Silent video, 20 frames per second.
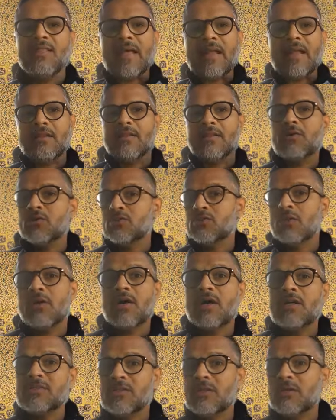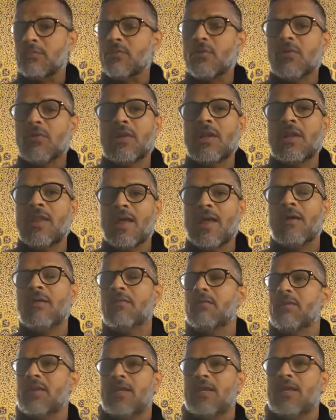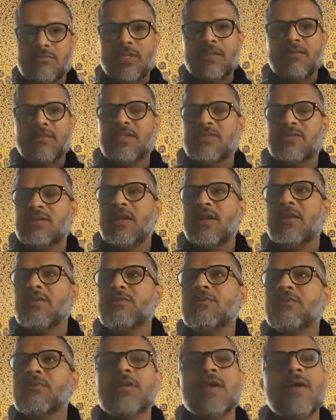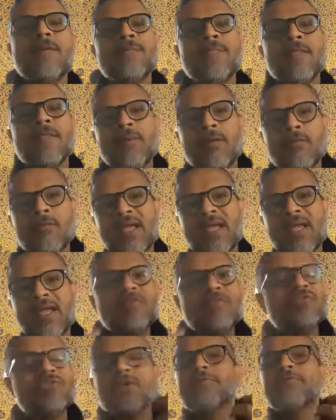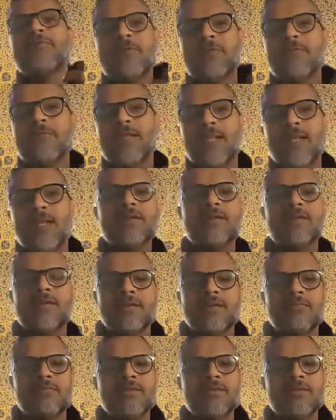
that those laws are broken down as we investigate truth, but we haven't reformulated it.